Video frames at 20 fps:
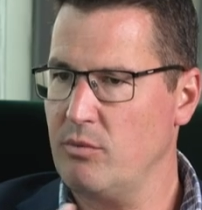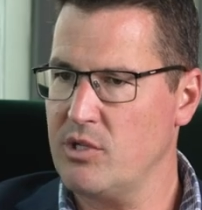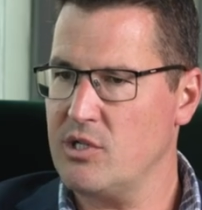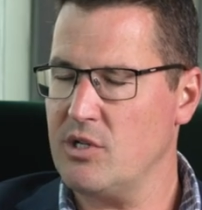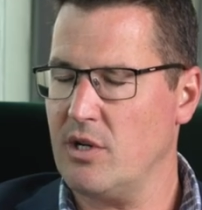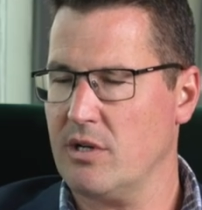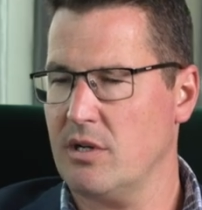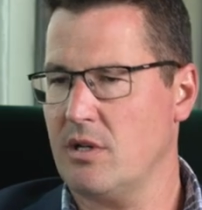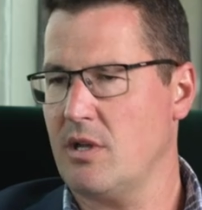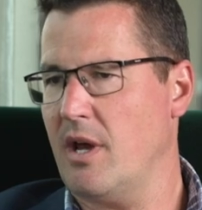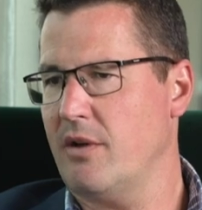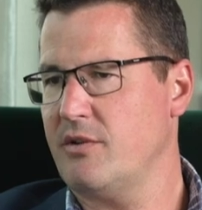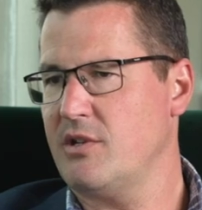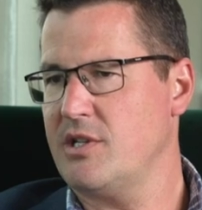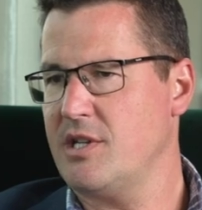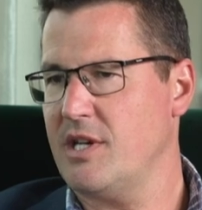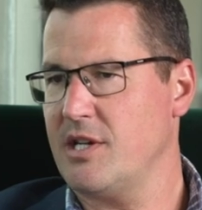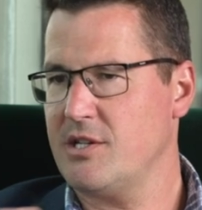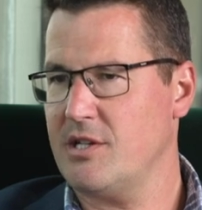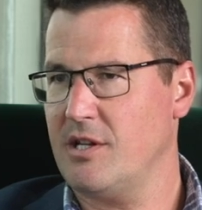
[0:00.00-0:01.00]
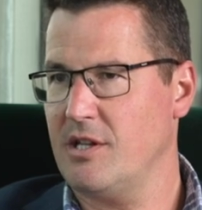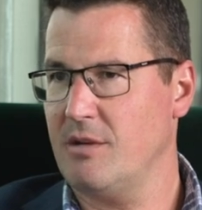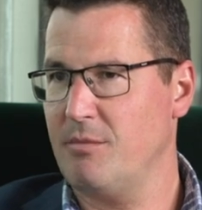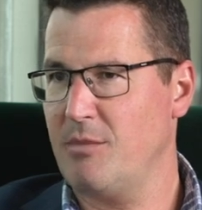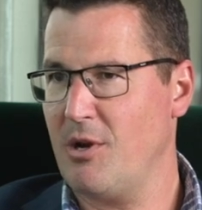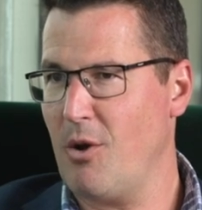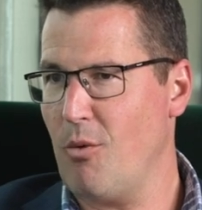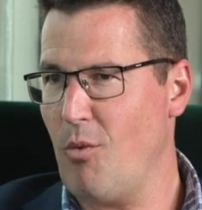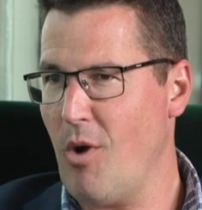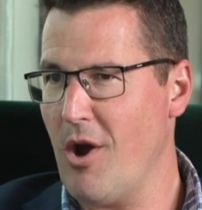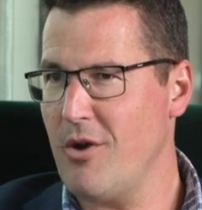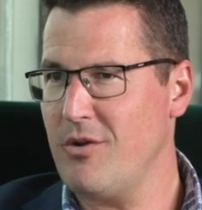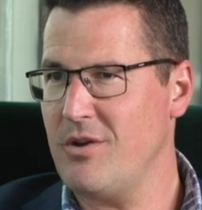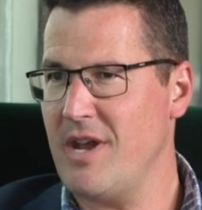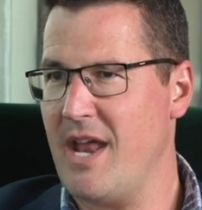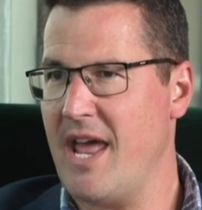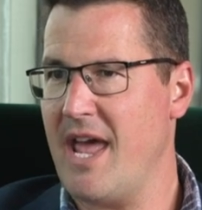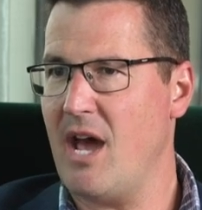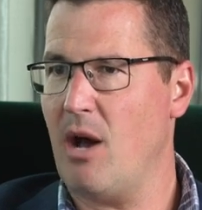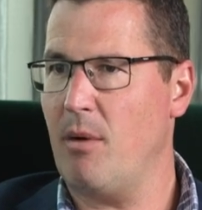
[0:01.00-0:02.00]
which I could go into detail on, but I won't
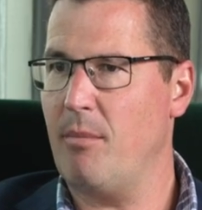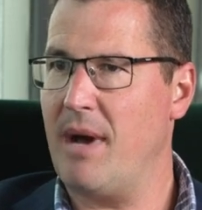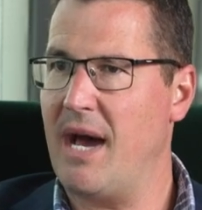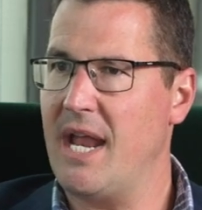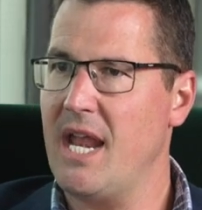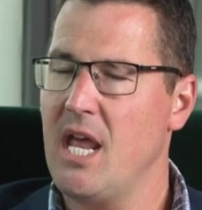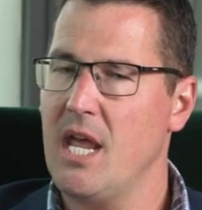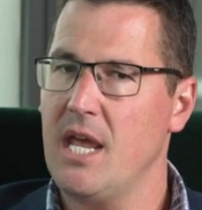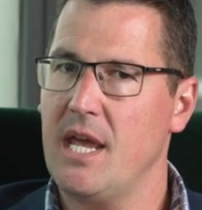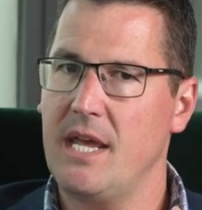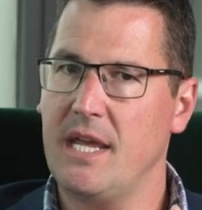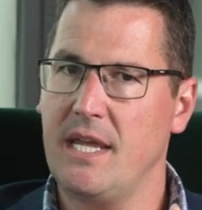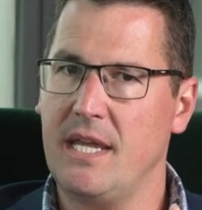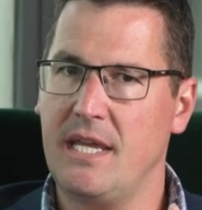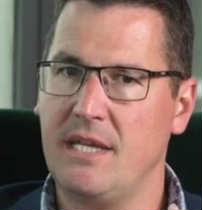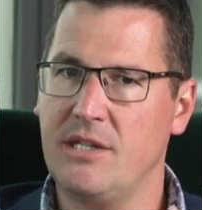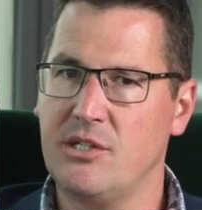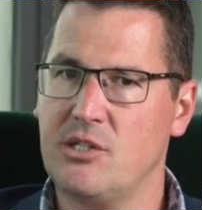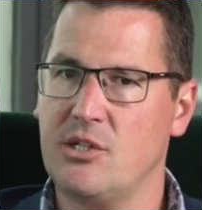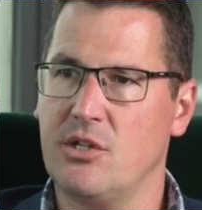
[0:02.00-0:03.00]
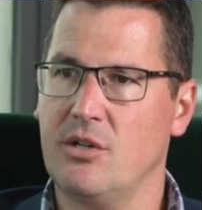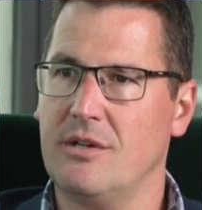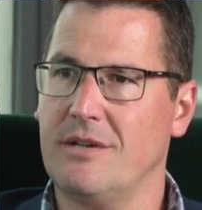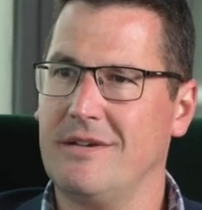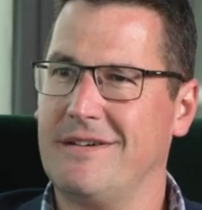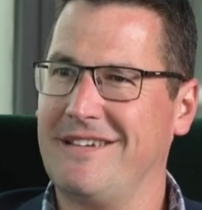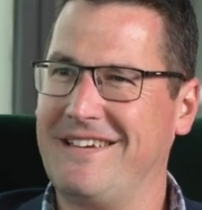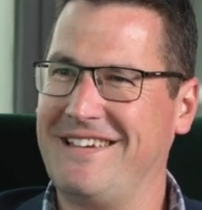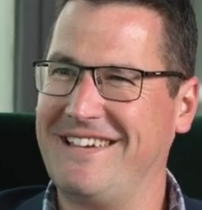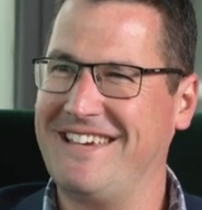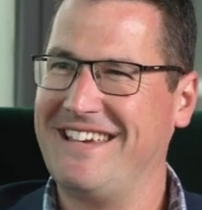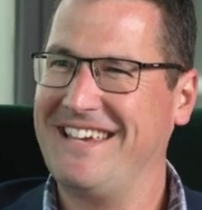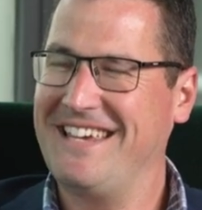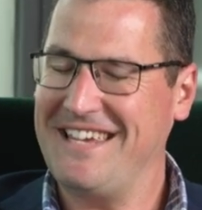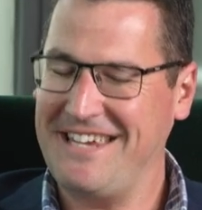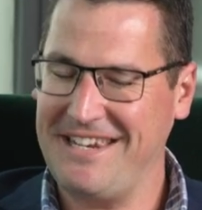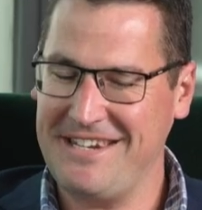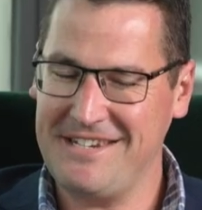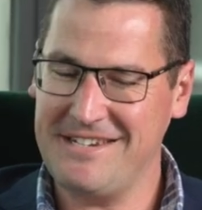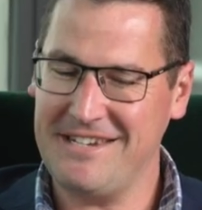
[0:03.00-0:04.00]
now. But We've ter- heard some of it
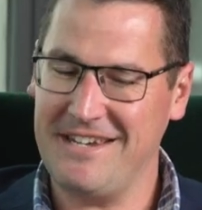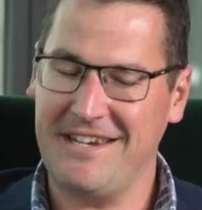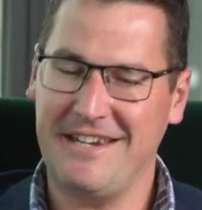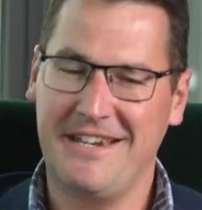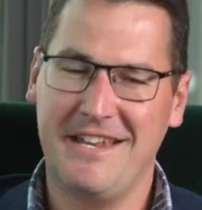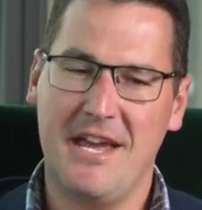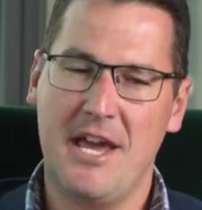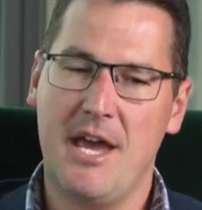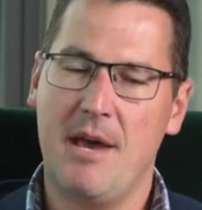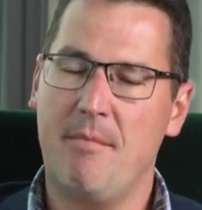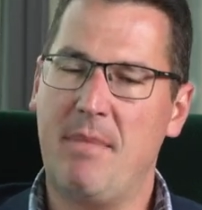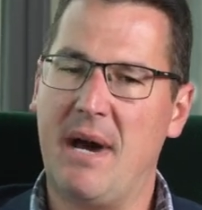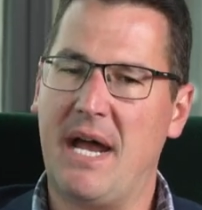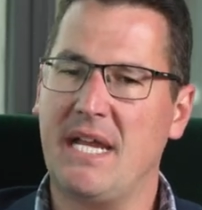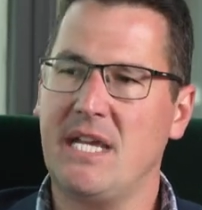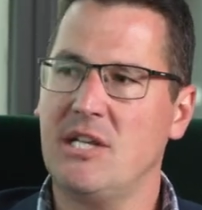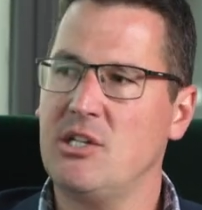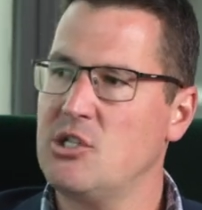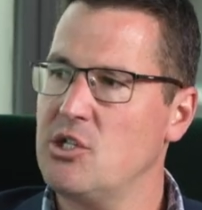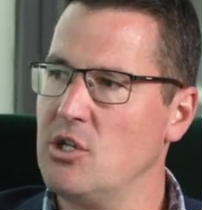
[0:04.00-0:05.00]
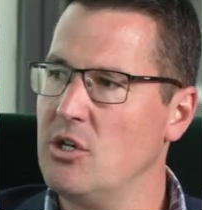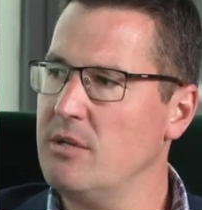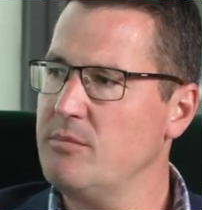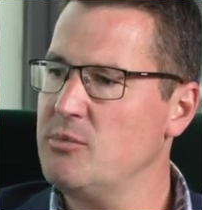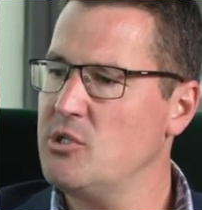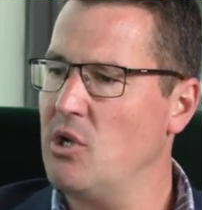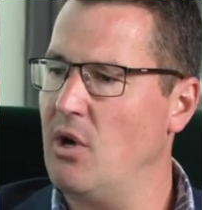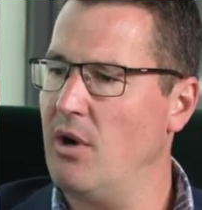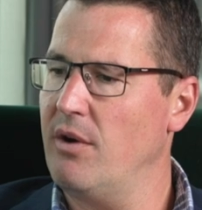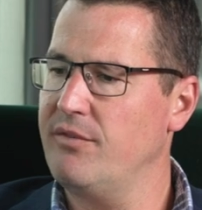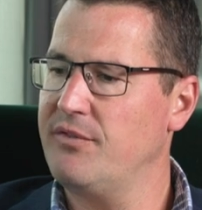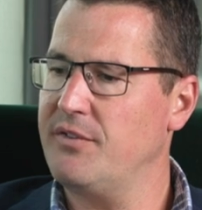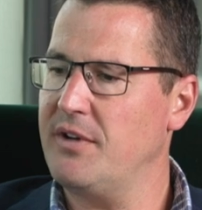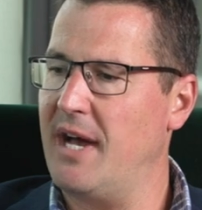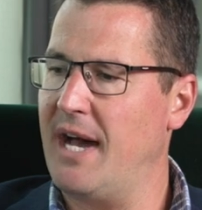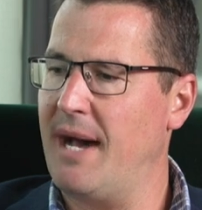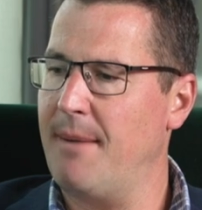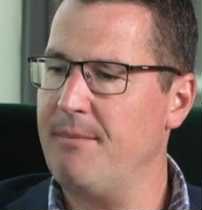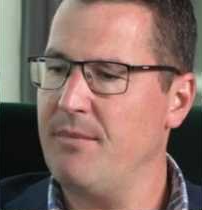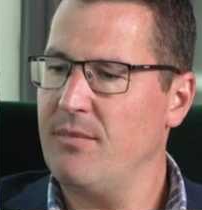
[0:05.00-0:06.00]
today. Indeed. From, yeah. But in terms of
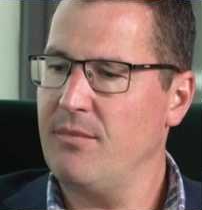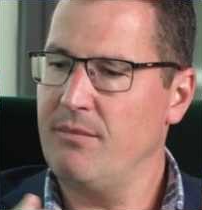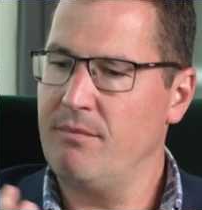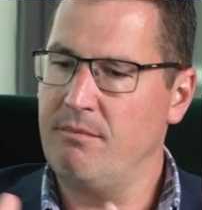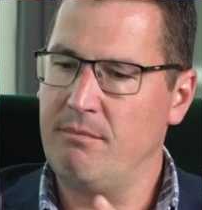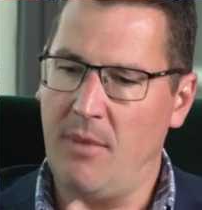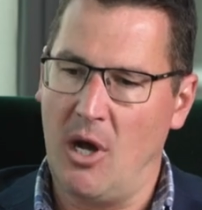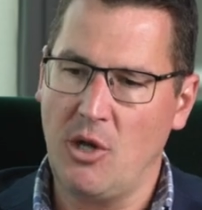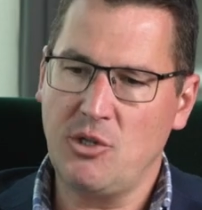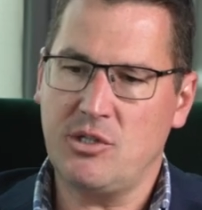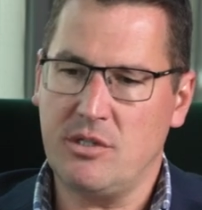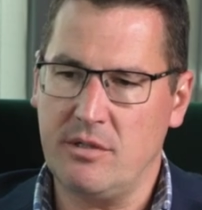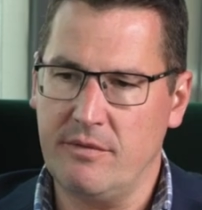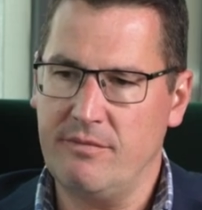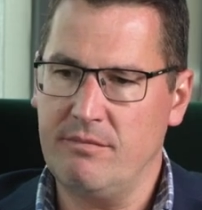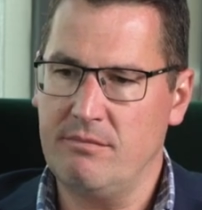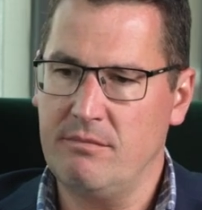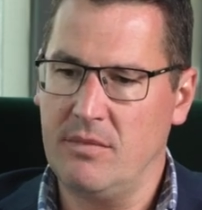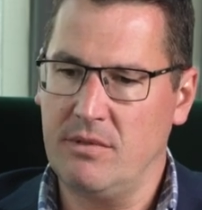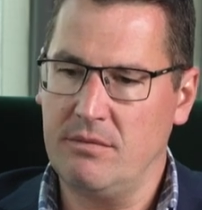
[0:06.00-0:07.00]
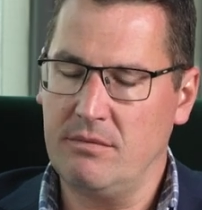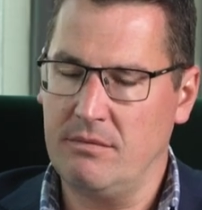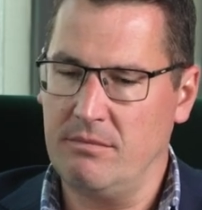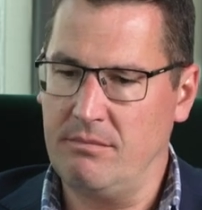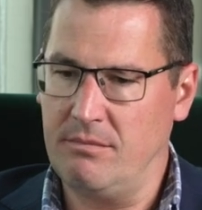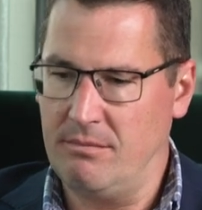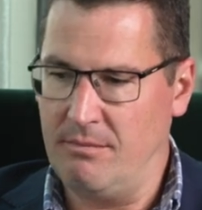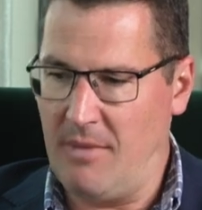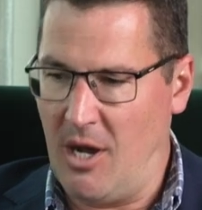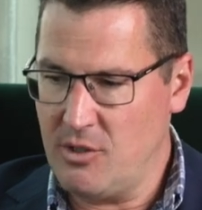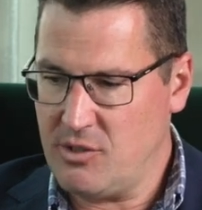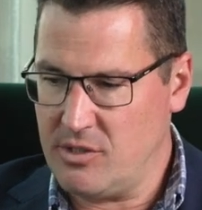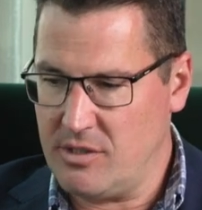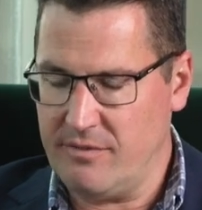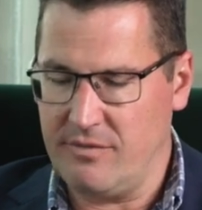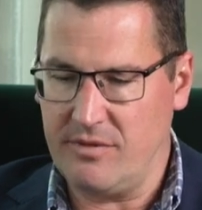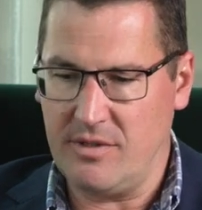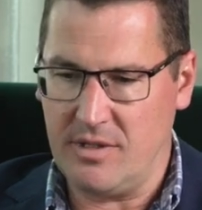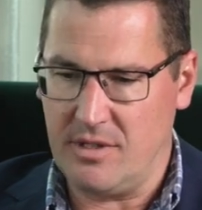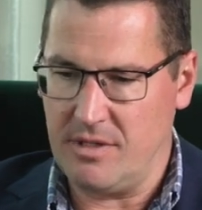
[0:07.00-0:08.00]
um, most of most
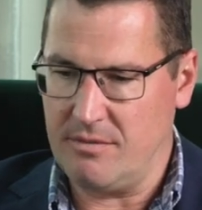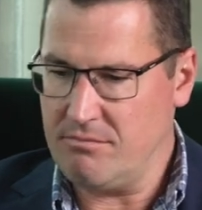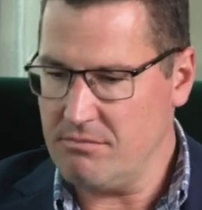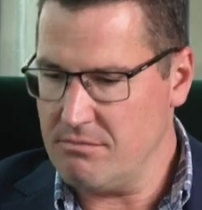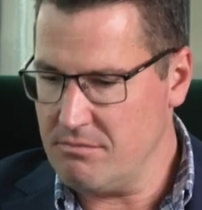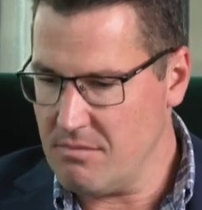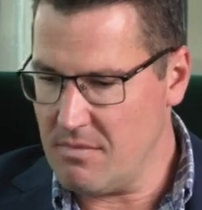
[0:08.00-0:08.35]
of the